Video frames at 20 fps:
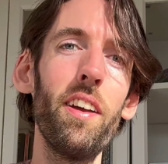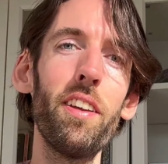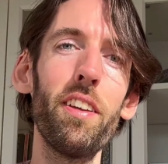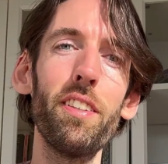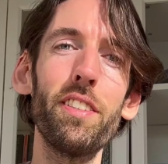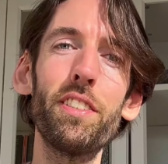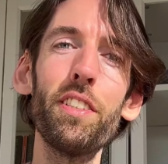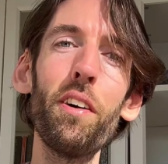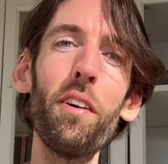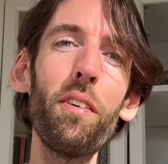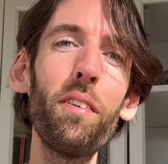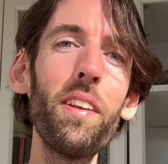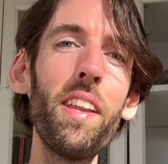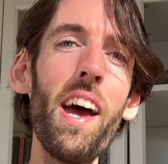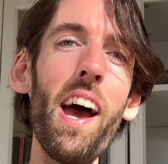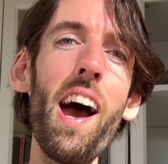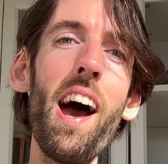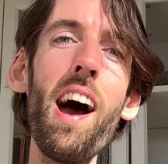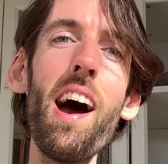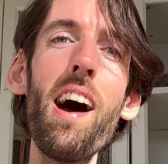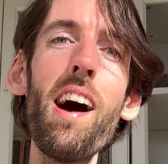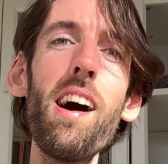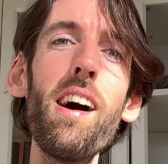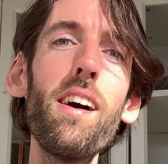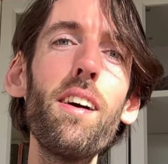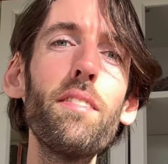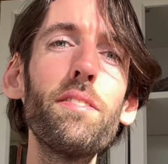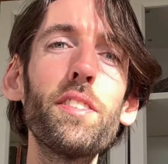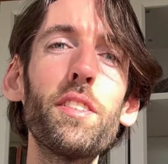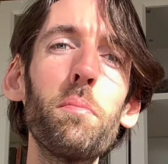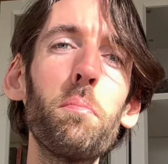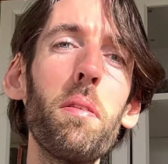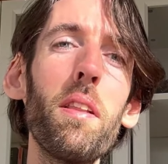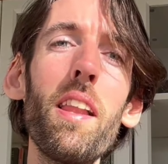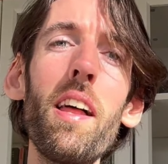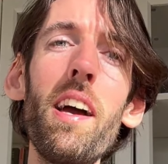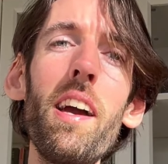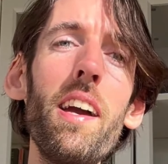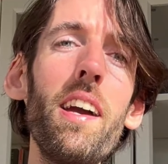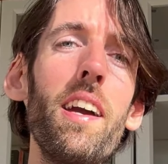don't have to
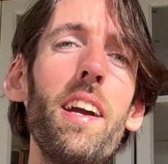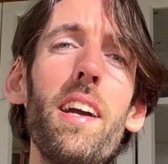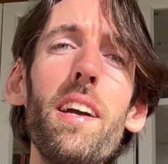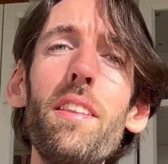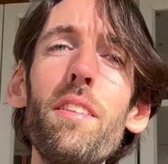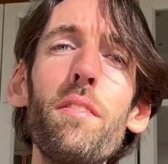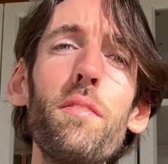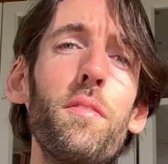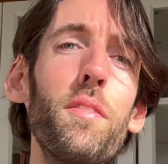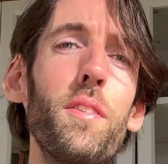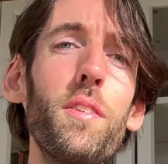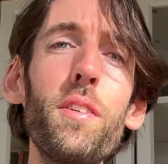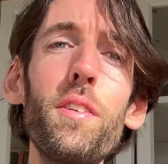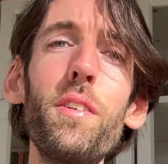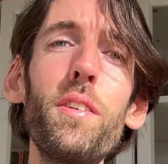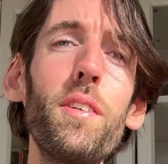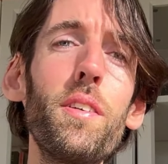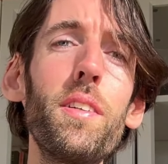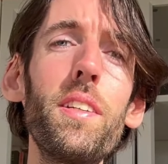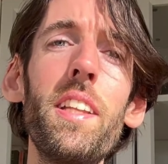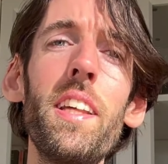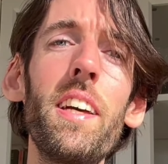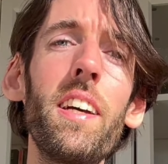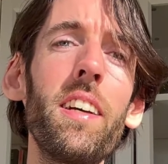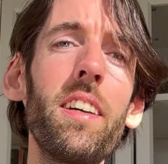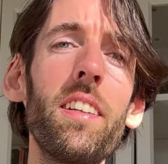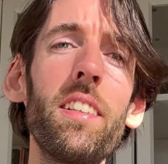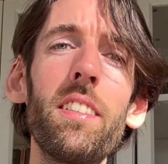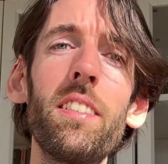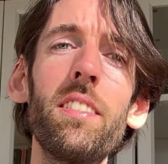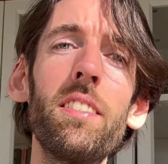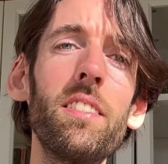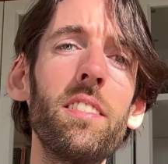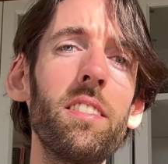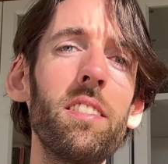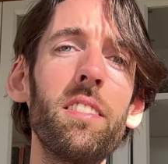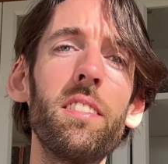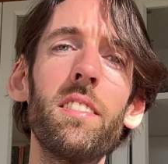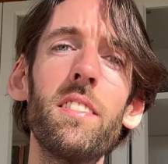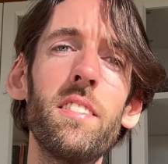play the root
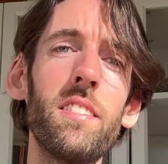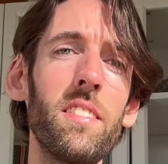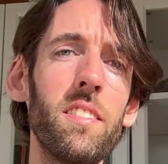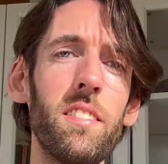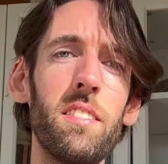and